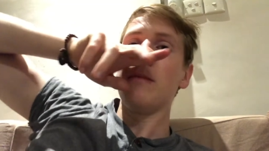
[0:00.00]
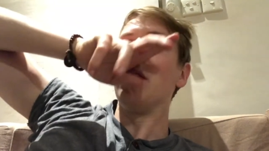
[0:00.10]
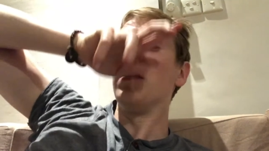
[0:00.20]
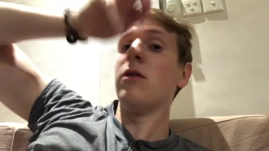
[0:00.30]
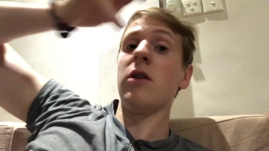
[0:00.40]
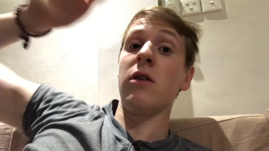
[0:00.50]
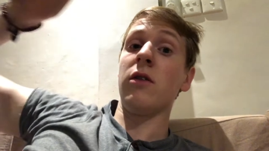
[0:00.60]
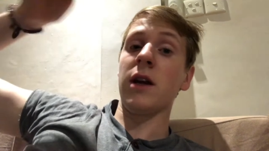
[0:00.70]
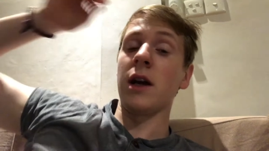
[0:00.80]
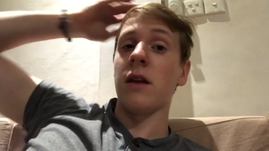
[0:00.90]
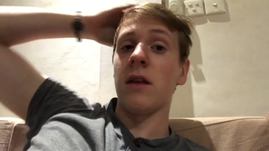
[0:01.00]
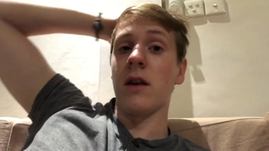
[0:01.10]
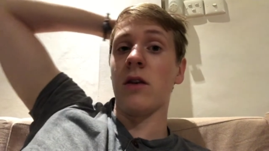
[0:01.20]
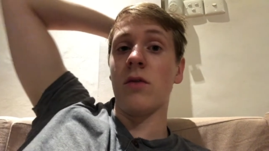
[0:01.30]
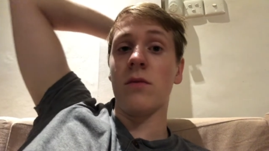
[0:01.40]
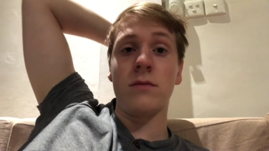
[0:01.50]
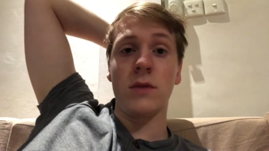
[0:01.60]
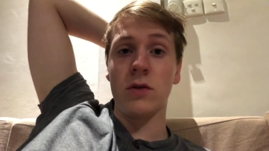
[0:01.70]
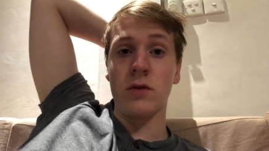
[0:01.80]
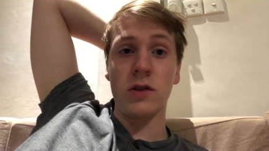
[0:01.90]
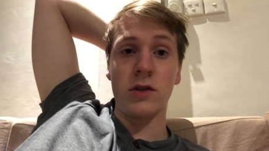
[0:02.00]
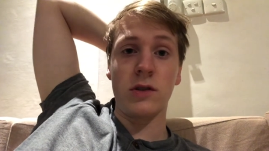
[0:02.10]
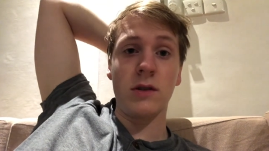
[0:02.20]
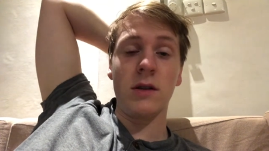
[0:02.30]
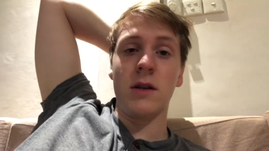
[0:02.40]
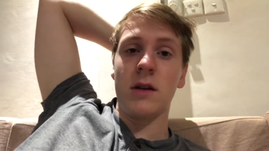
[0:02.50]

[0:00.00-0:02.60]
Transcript: but you're not learning anything new you're just